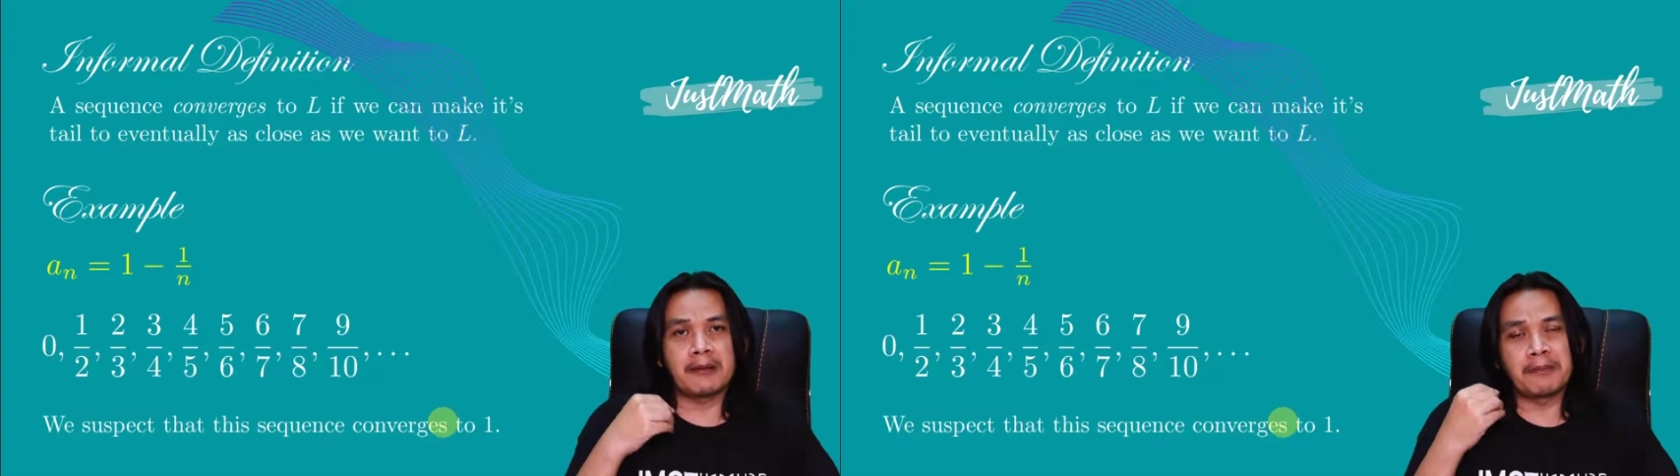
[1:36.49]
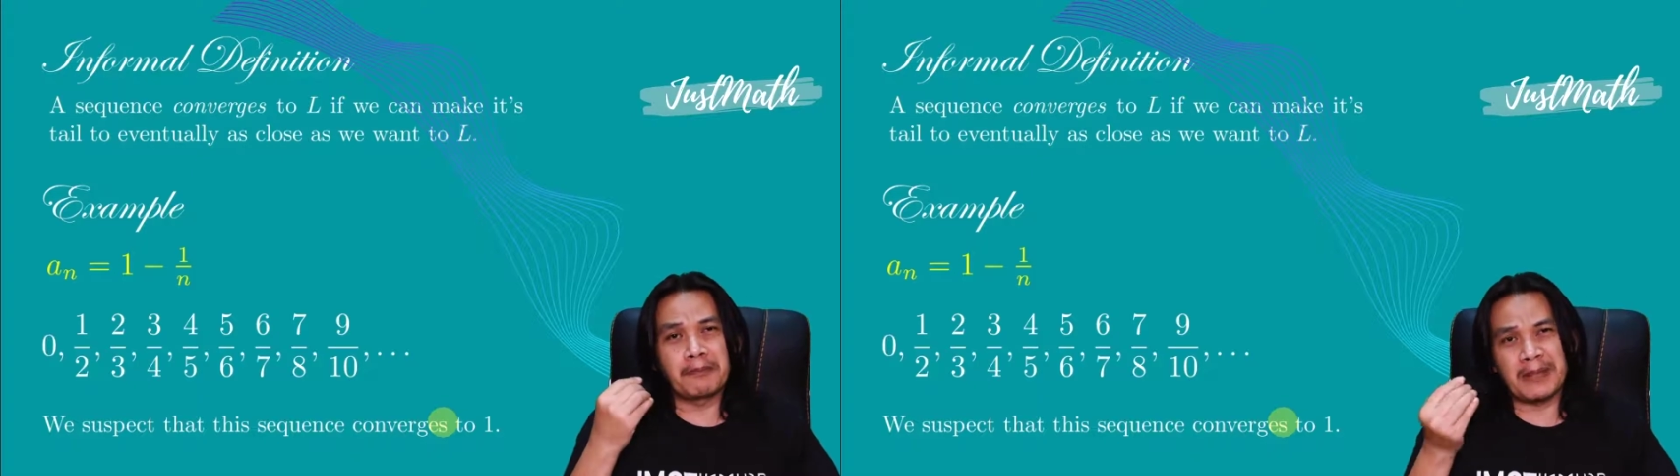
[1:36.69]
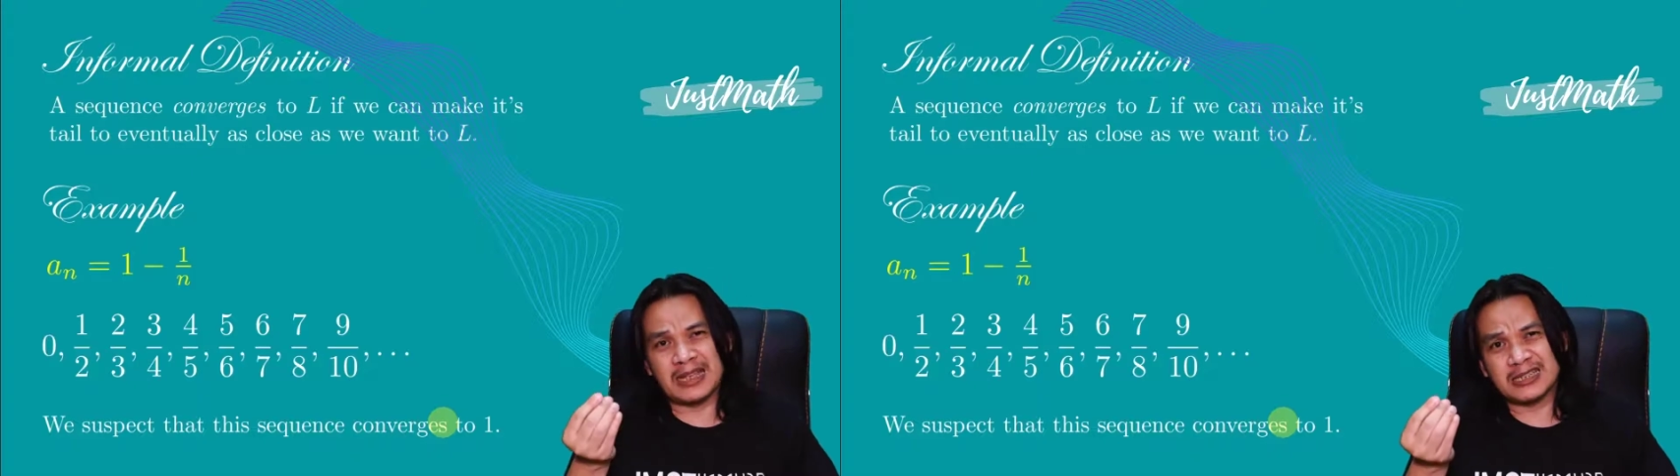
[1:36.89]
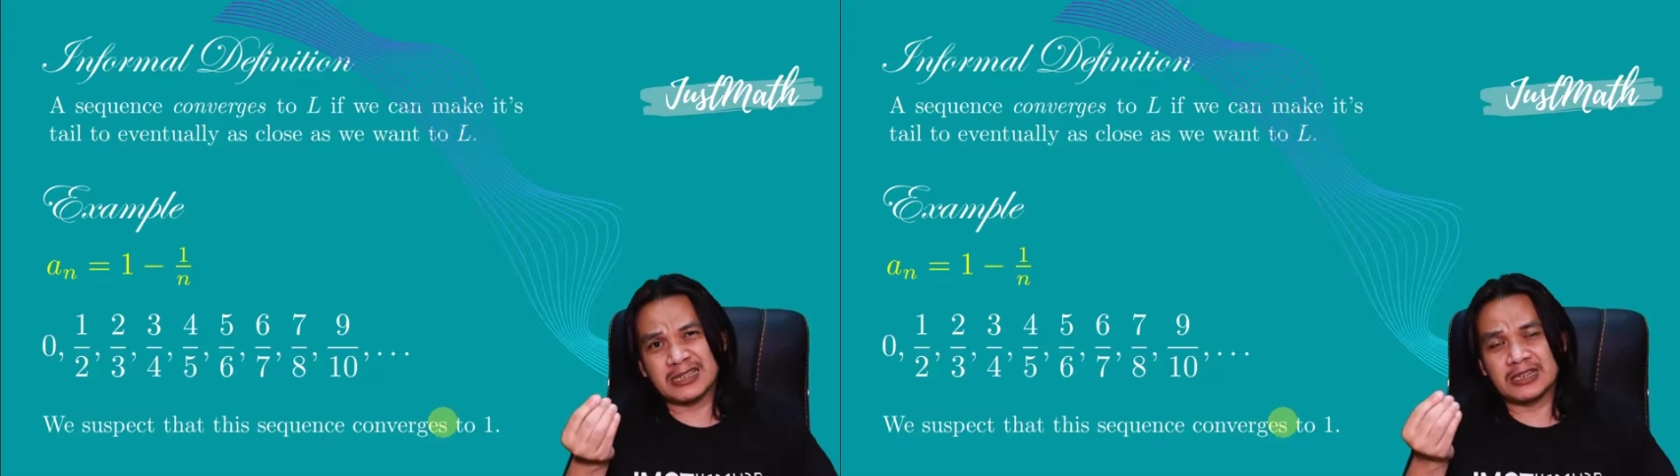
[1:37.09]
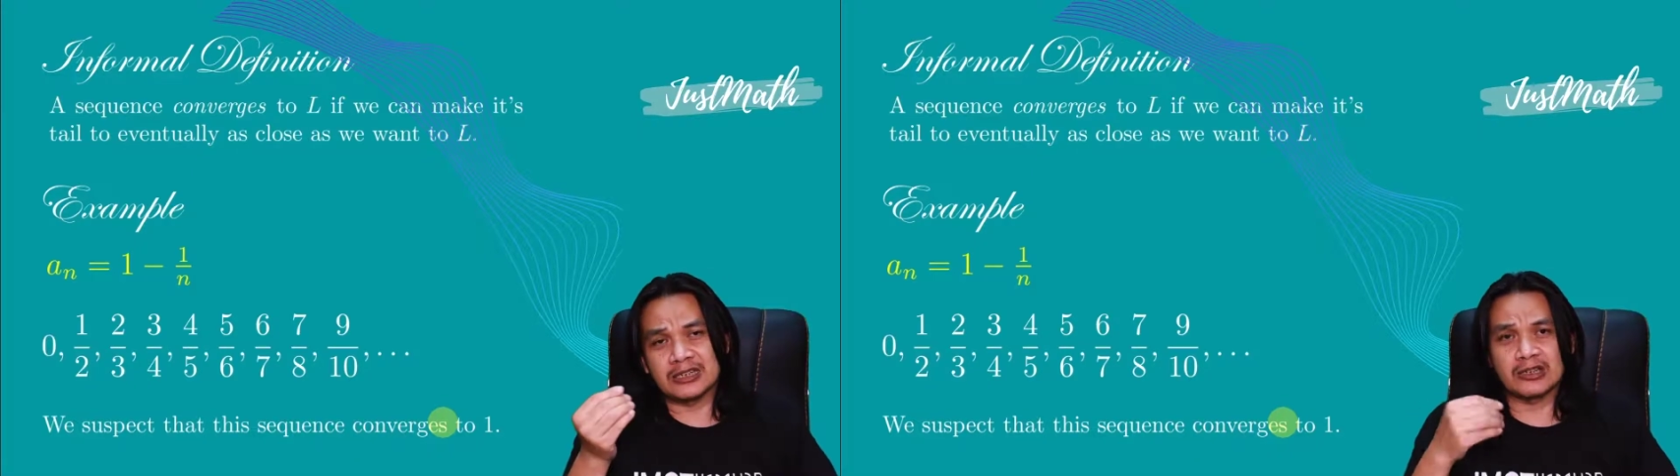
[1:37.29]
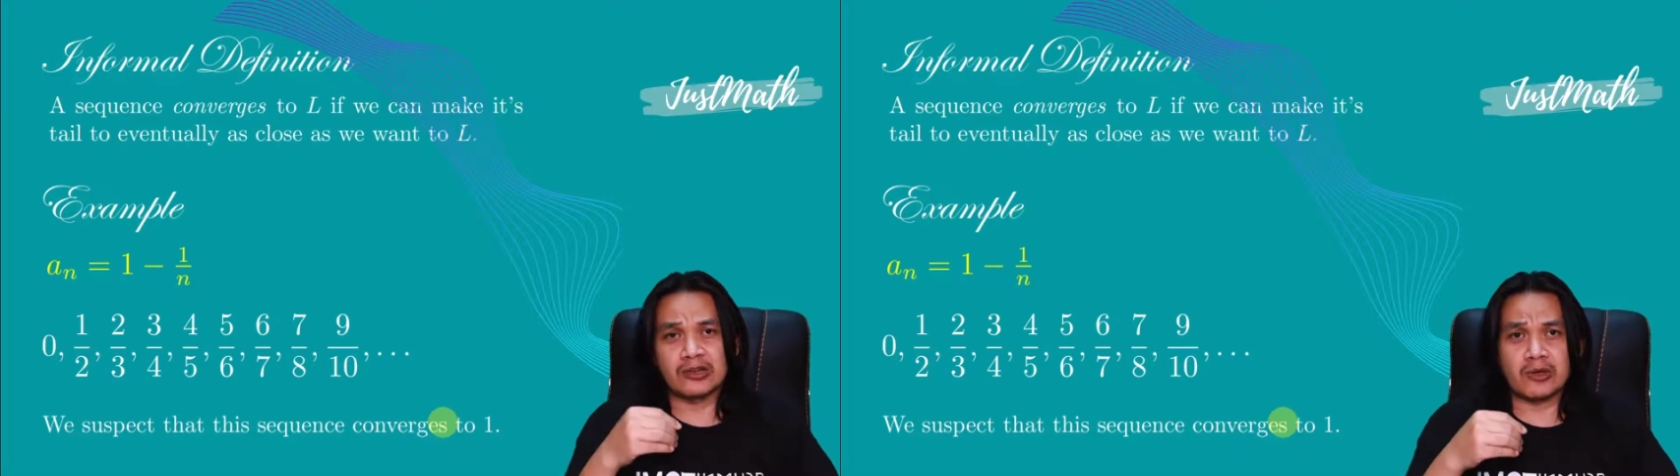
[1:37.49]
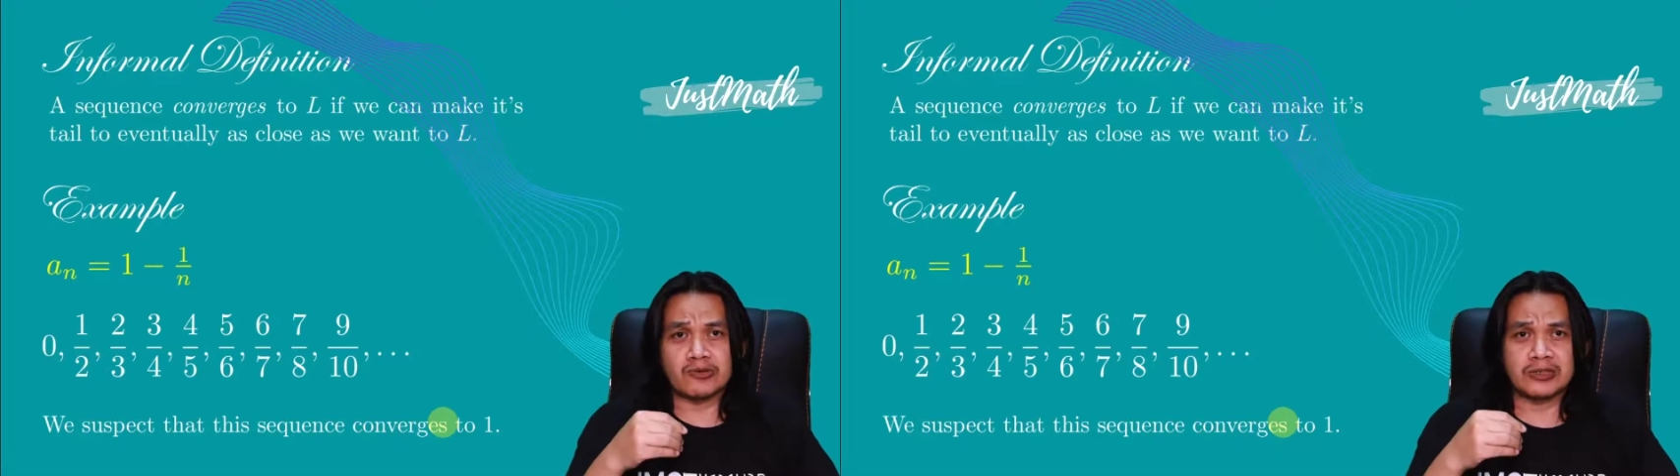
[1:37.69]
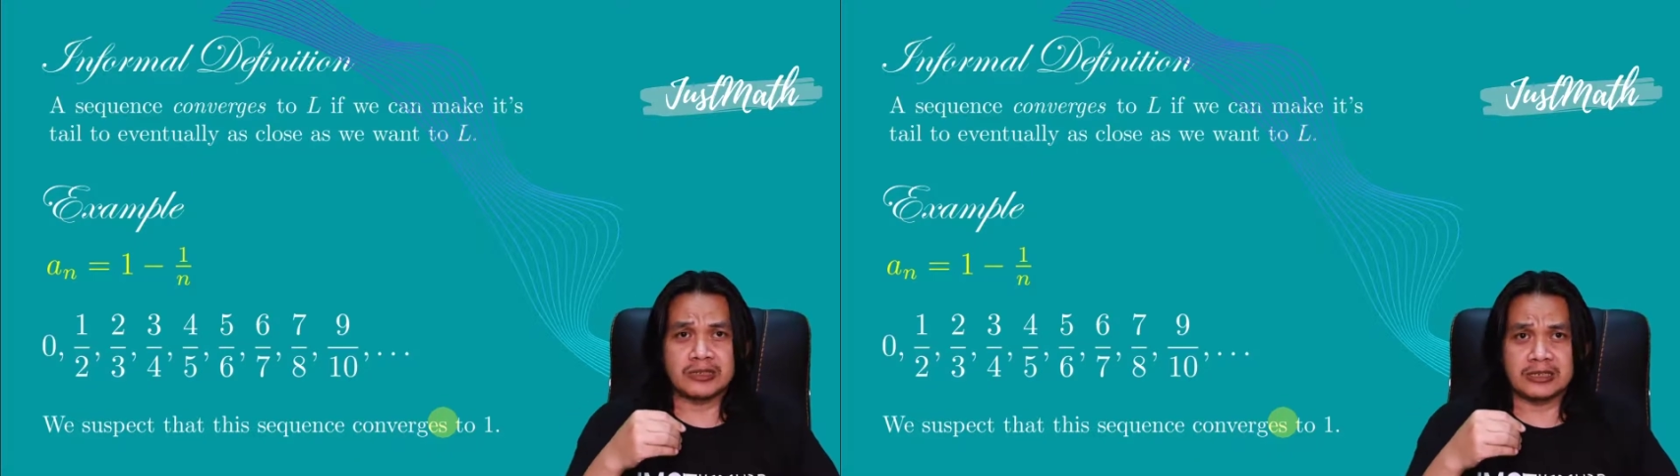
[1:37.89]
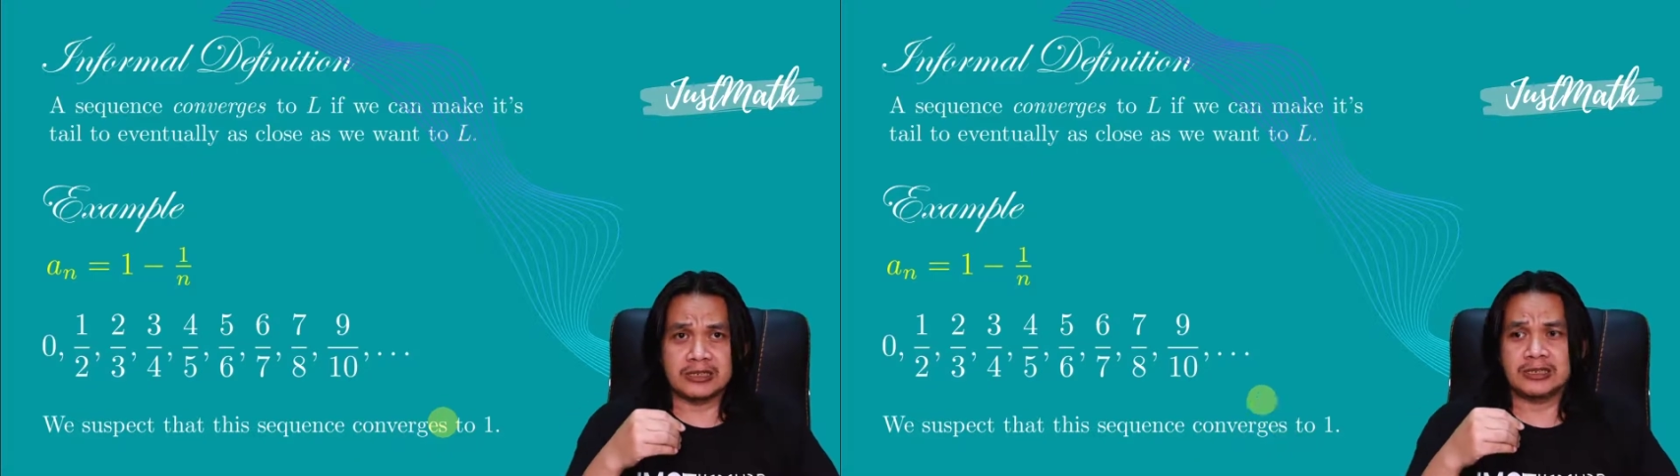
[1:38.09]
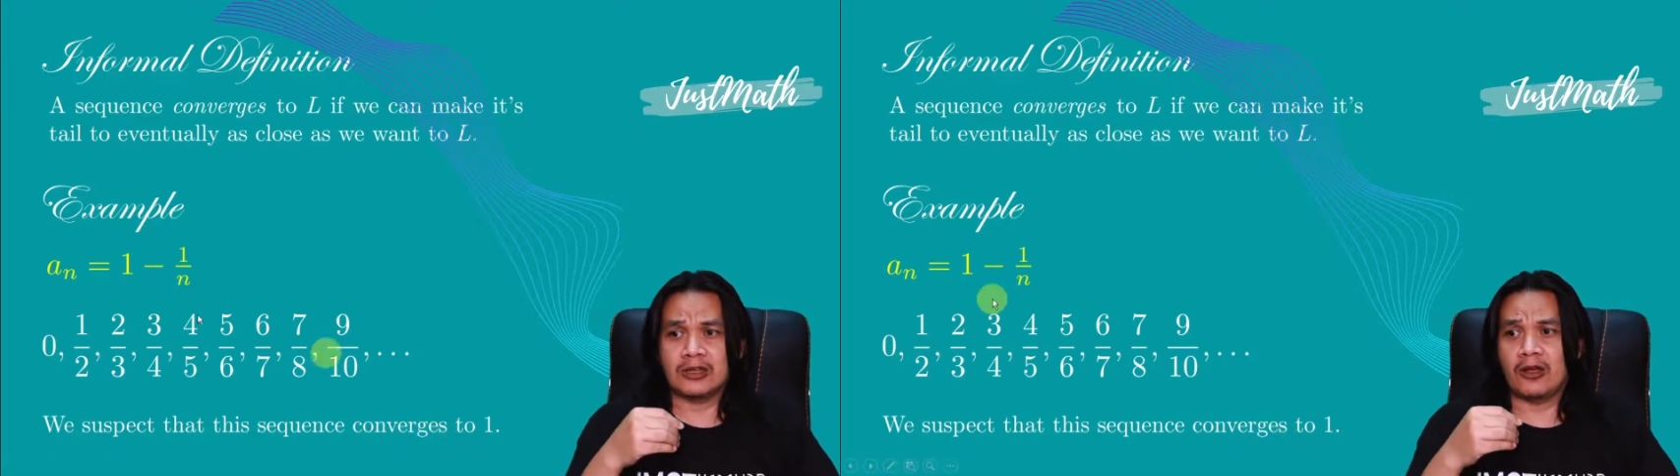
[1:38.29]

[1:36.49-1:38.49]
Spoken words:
measure the closeness